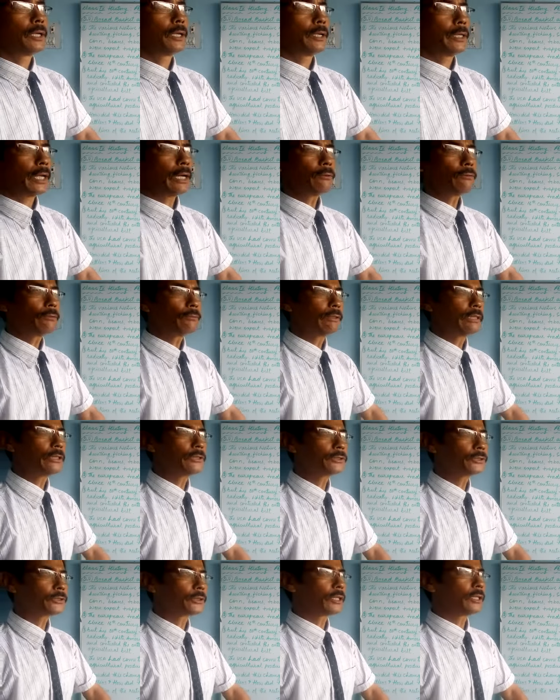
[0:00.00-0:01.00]
Now we will
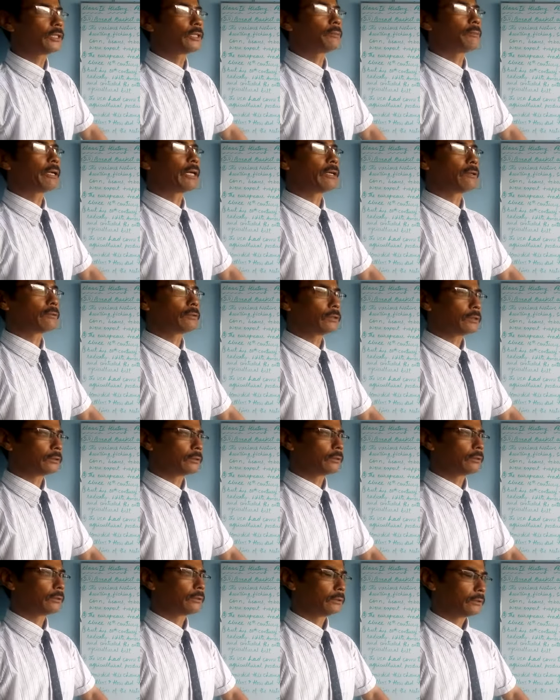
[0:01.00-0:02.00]
study
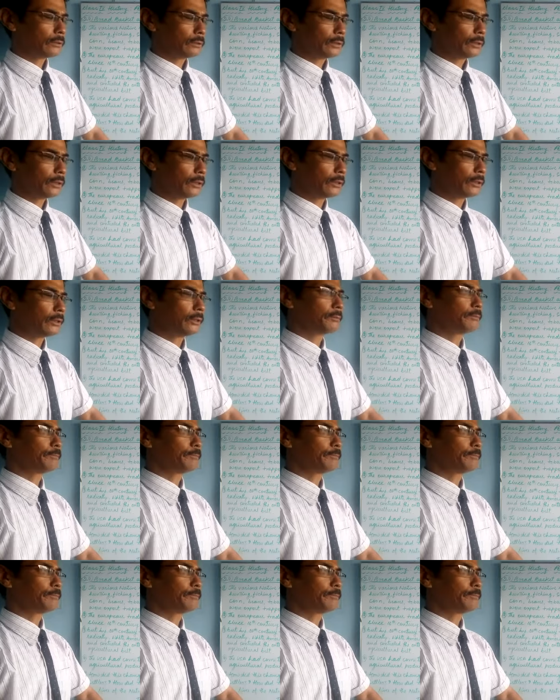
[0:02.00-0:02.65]
about the